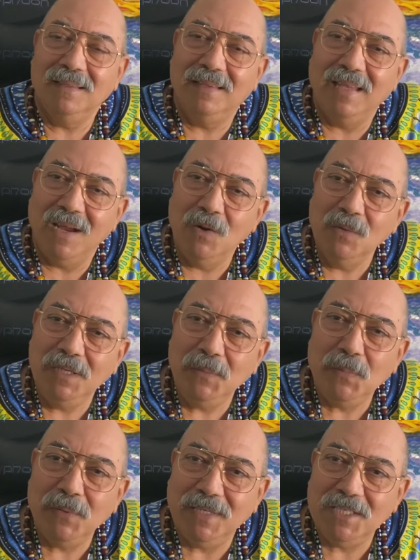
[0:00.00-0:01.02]
the only
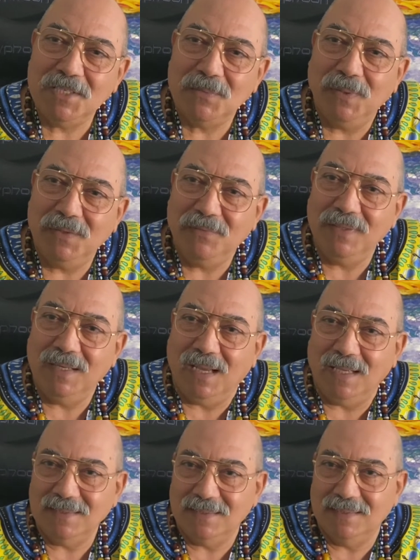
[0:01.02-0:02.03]
bridge between
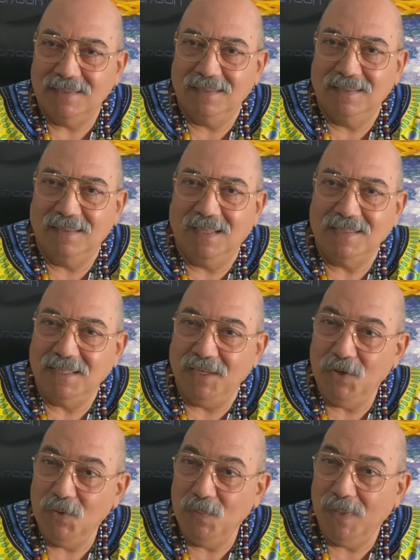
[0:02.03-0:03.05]
us as a
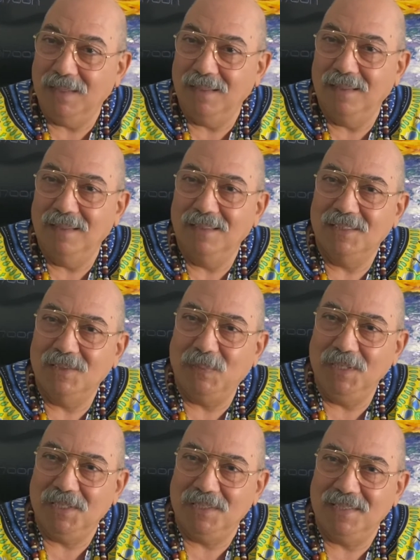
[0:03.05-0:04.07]
human
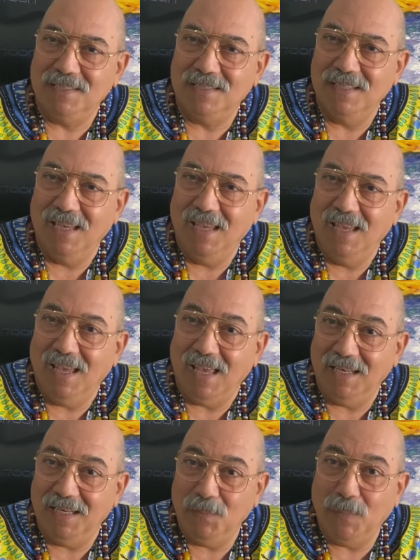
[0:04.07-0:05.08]
species
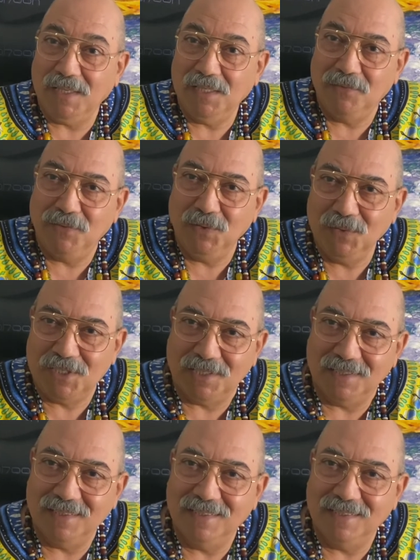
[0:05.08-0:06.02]
and a better future,